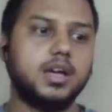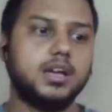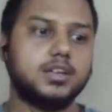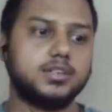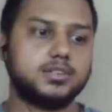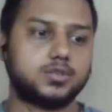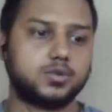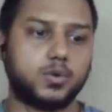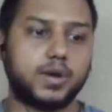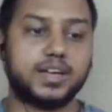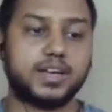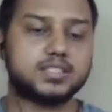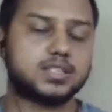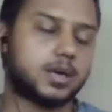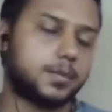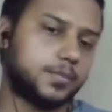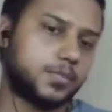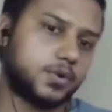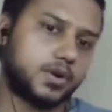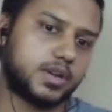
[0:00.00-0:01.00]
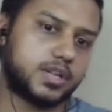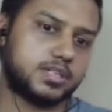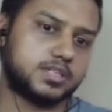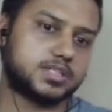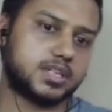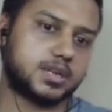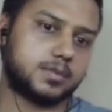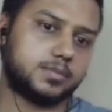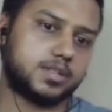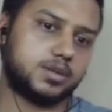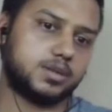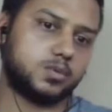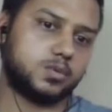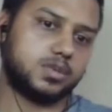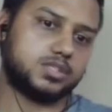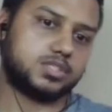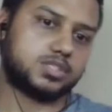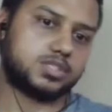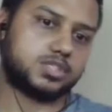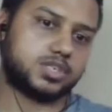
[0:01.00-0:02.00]
so edge computing is something
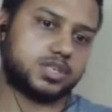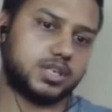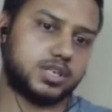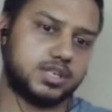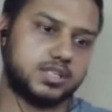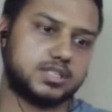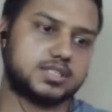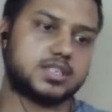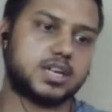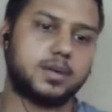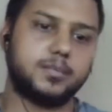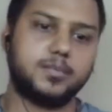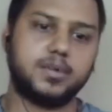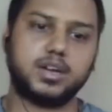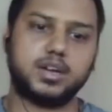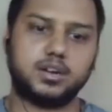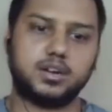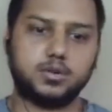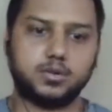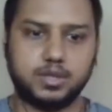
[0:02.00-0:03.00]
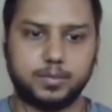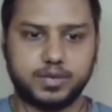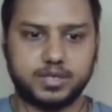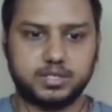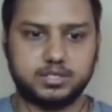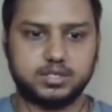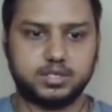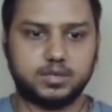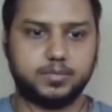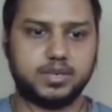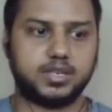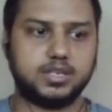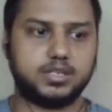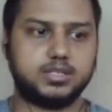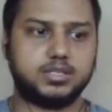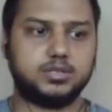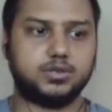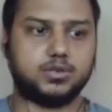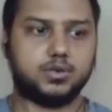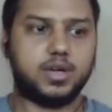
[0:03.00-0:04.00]
which is coming into the picture
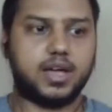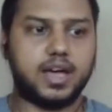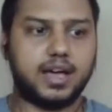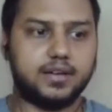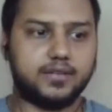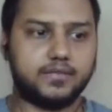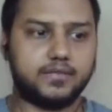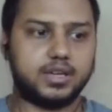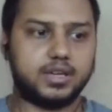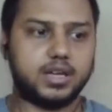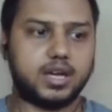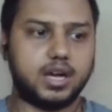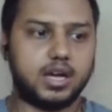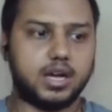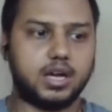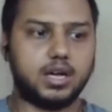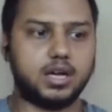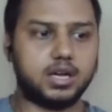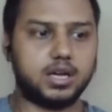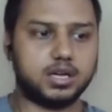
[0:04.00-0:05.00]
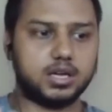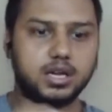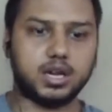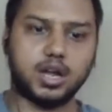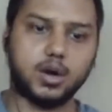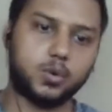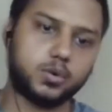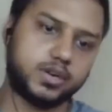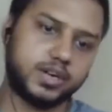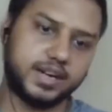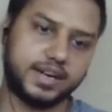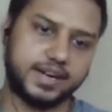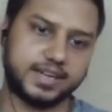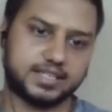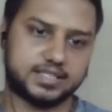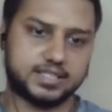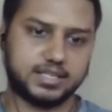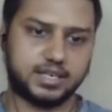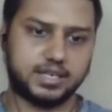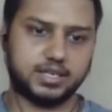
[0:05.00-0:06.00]
because you know having a cloud data
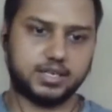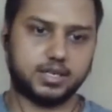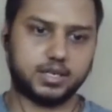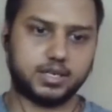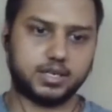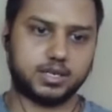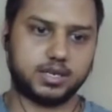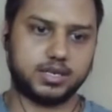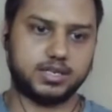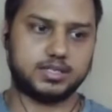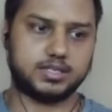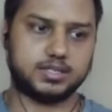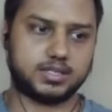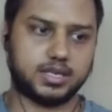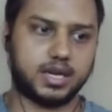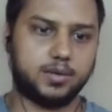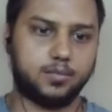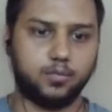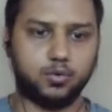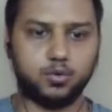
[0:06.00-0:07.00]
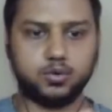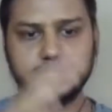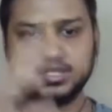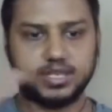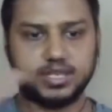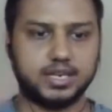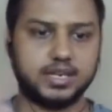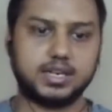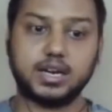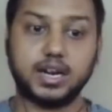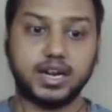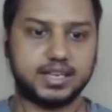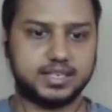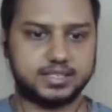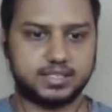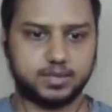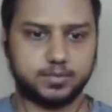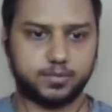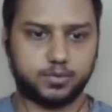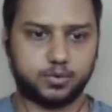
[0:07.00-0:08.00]
center is a more
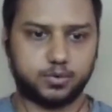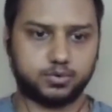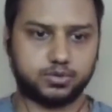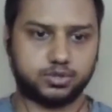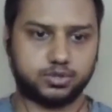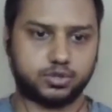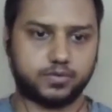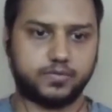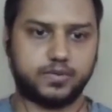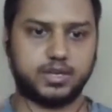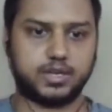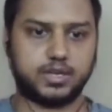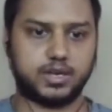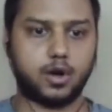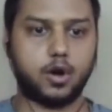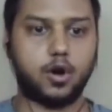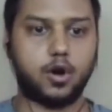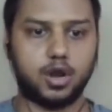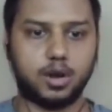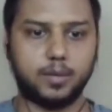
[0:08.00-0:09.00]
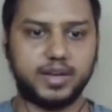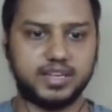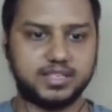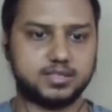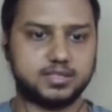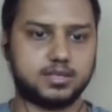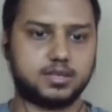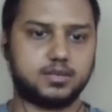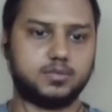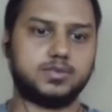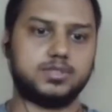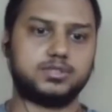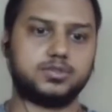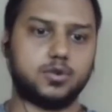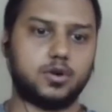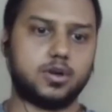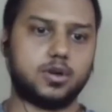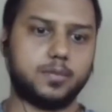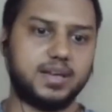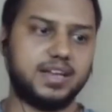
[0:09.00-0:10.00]
centralized approach where all my servers
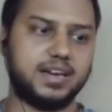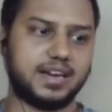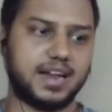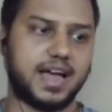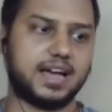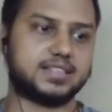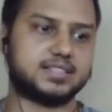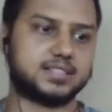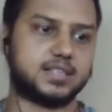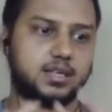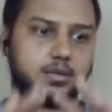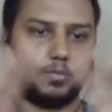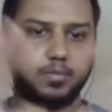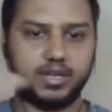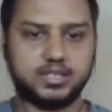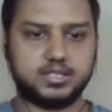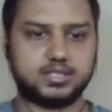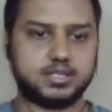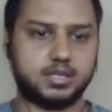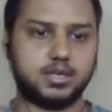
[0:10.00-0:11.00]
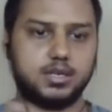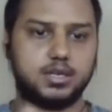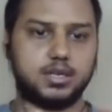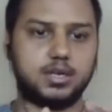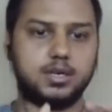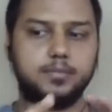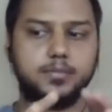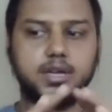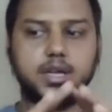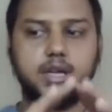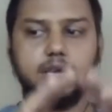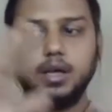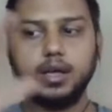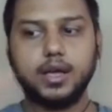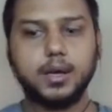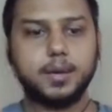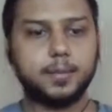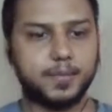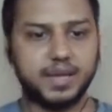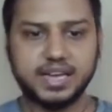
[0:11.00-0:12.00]
or my racks are placed in a
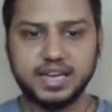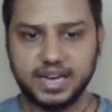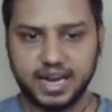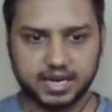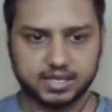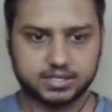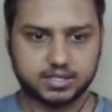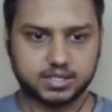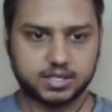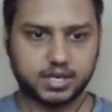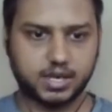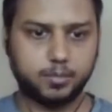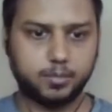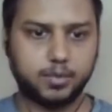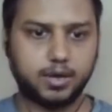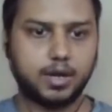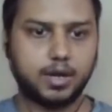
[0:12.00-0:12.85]
big landscape